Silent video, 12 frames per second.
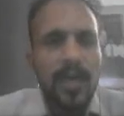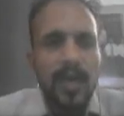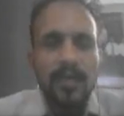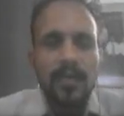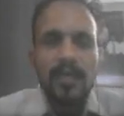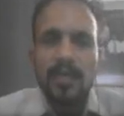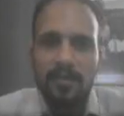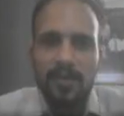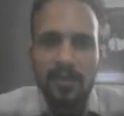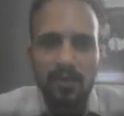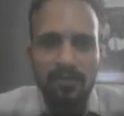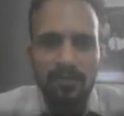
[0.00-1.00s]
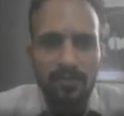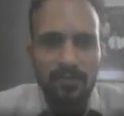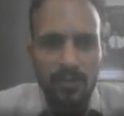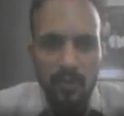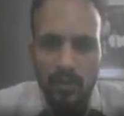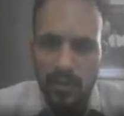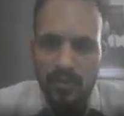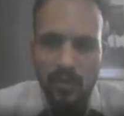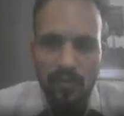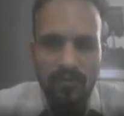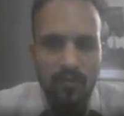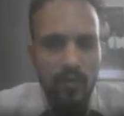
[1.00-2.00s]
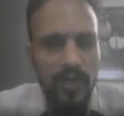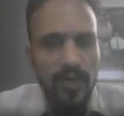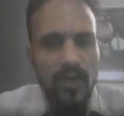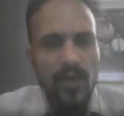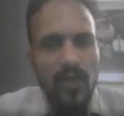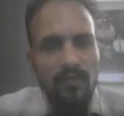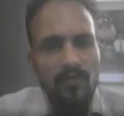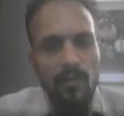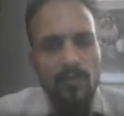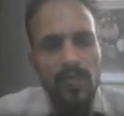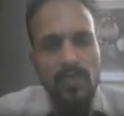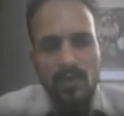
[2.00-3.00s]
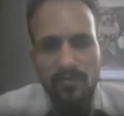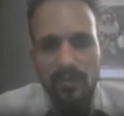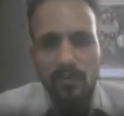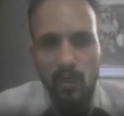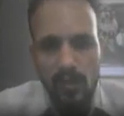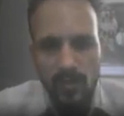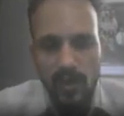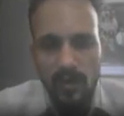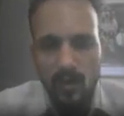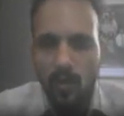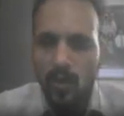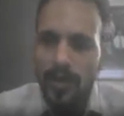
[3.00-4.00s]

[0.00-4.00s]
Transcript: and derivation of Newton's law of cooling from the Stephen Boltzmann law,